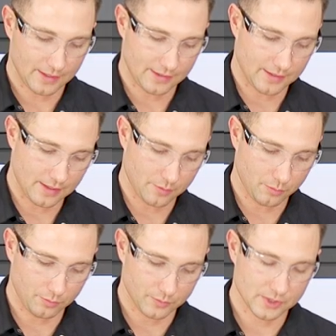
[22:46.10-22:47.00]
and
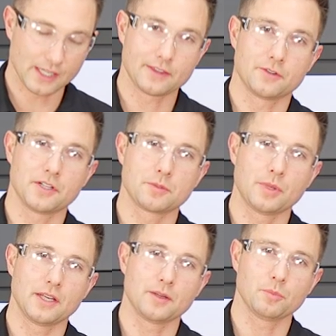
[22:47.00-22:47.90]
then slide the wrist
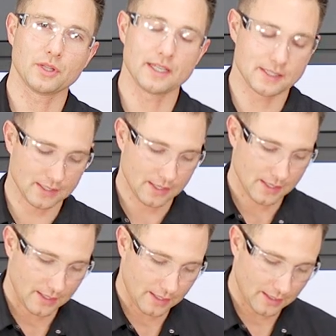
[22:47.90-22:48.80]
pin in place
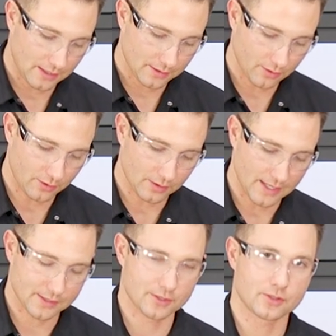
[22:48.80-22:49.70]
and our
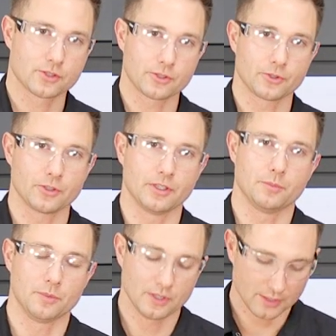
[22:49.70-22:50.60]
last
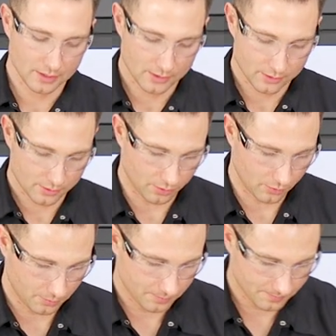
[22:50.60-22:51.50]
circlip.
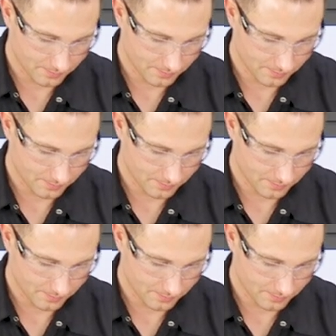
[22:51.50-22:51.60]
So